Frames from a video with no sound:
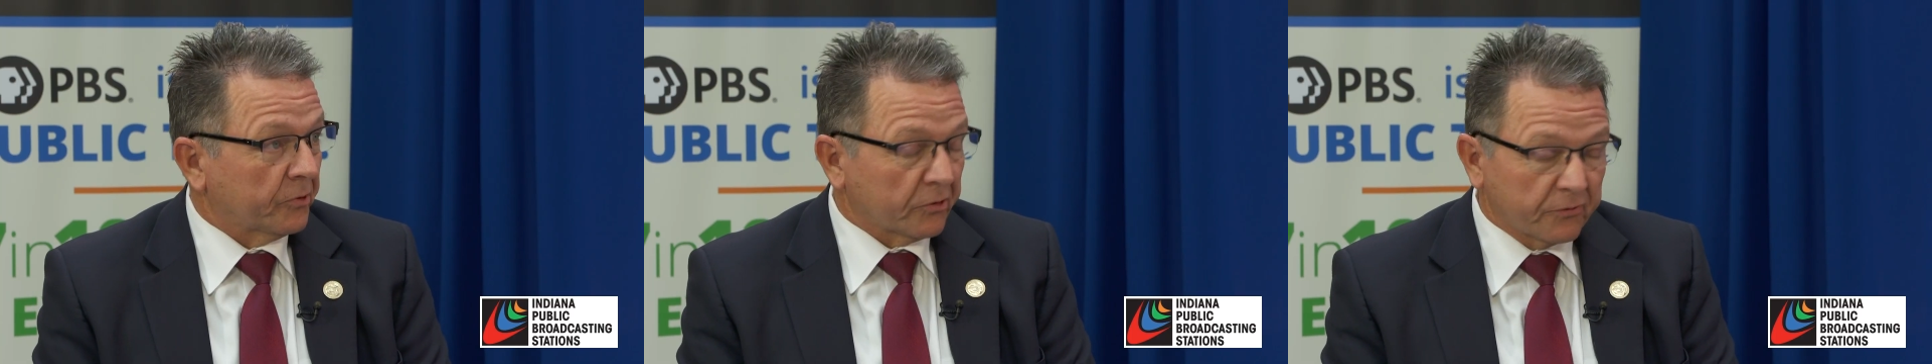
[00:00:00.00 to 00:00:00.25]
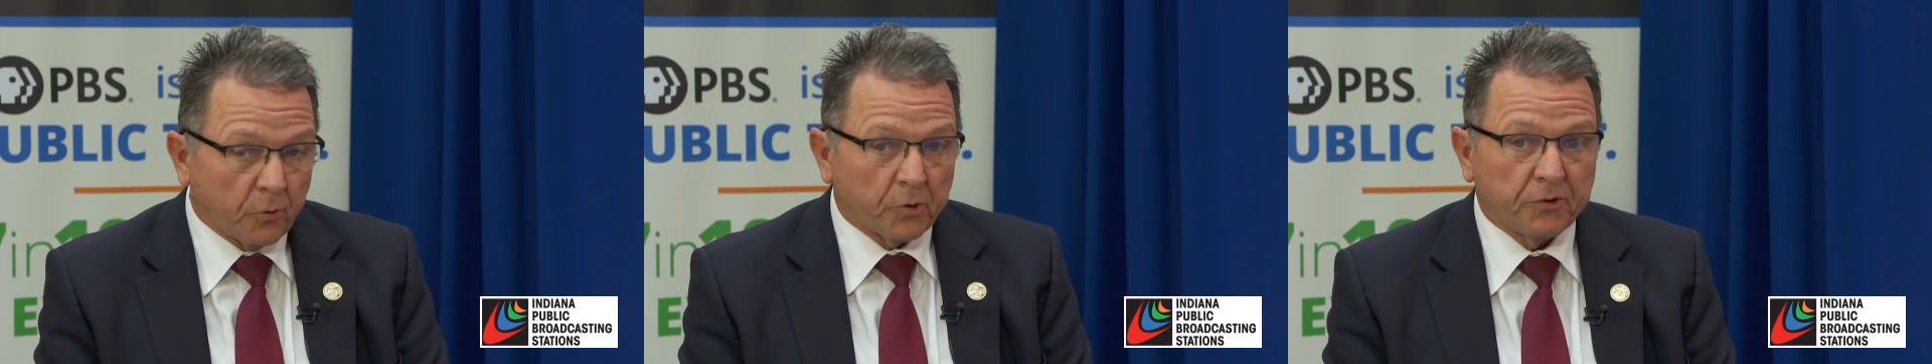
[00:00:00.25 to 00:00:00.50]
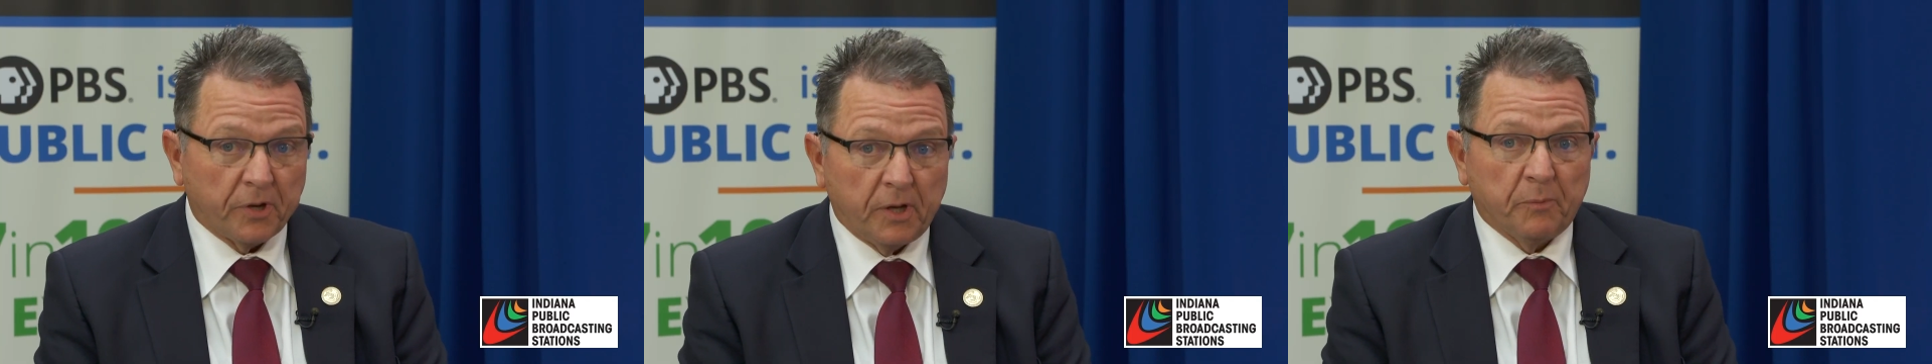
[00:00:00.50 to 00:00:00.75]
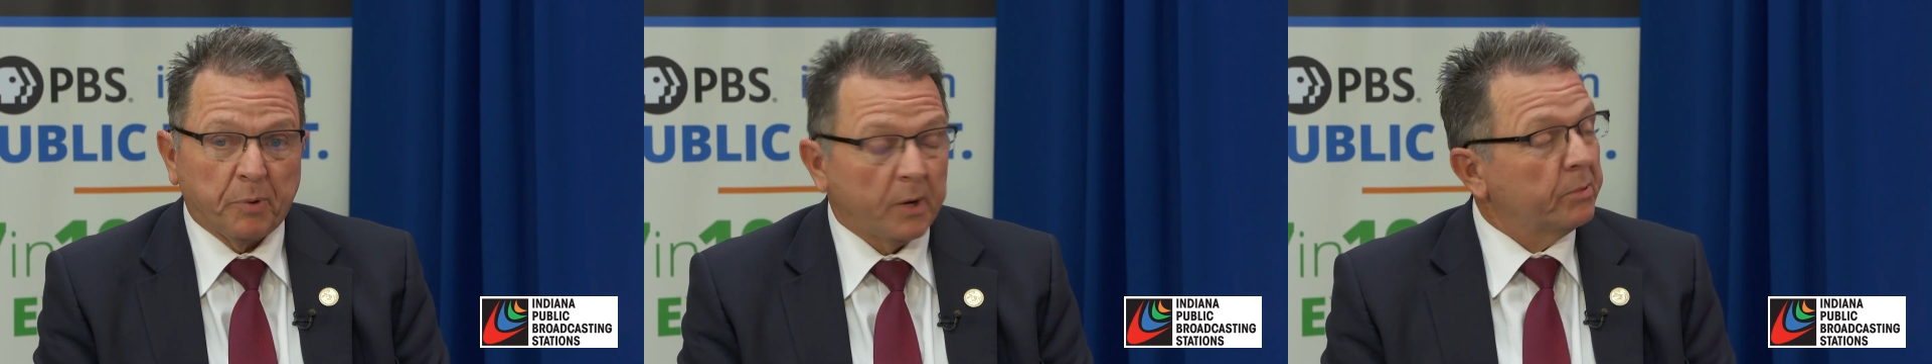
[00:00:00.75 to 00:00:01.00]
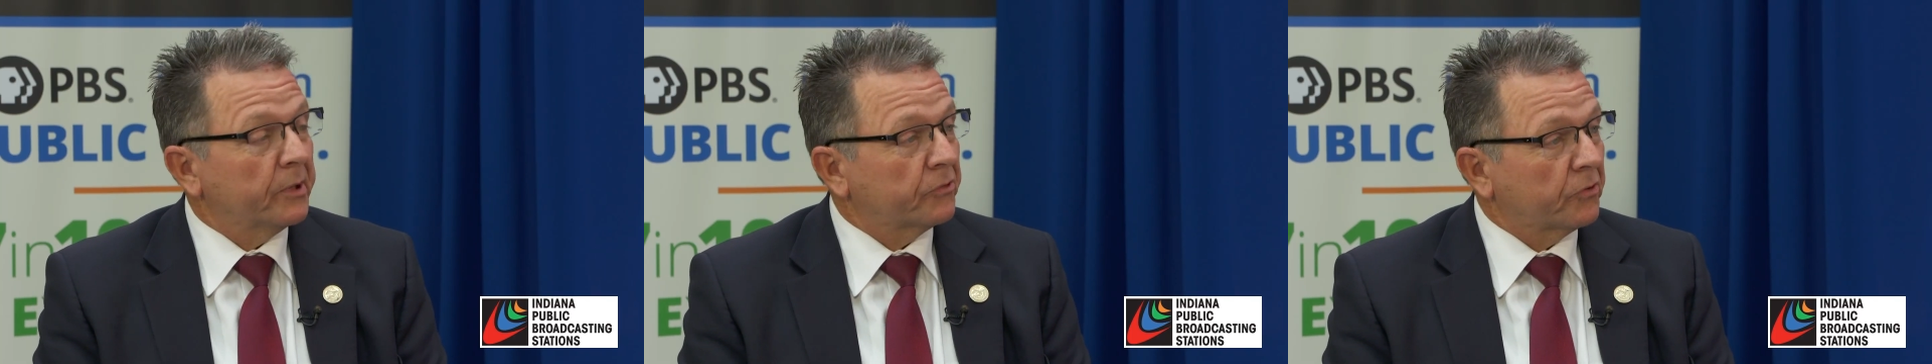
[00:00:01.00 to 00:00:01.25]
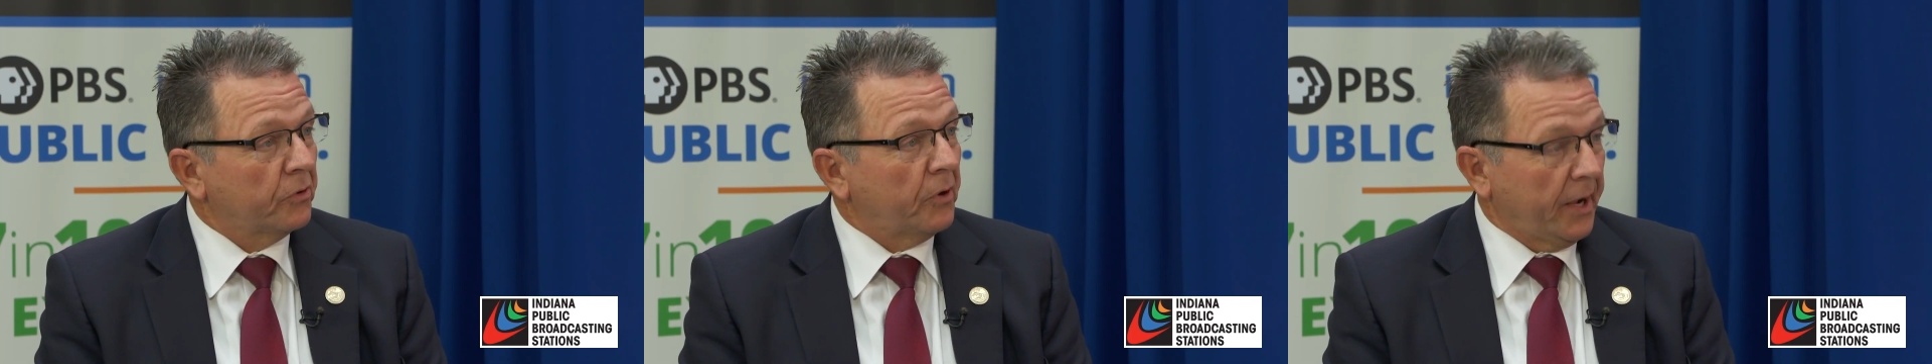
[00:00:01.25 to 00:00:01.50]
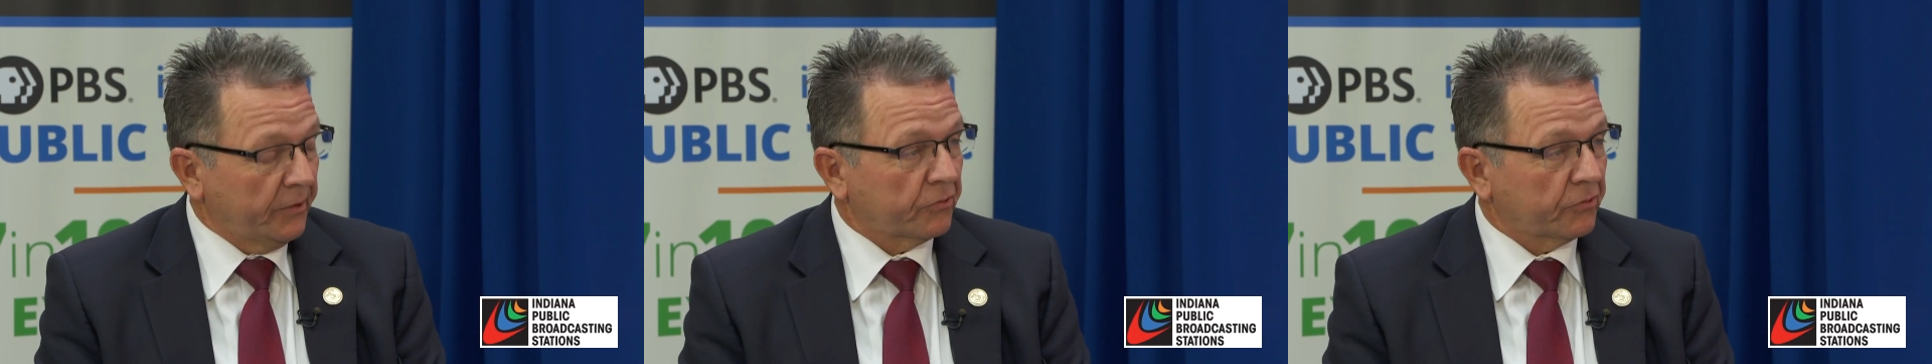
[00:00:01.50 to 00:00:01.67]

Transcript: There's 14 public school high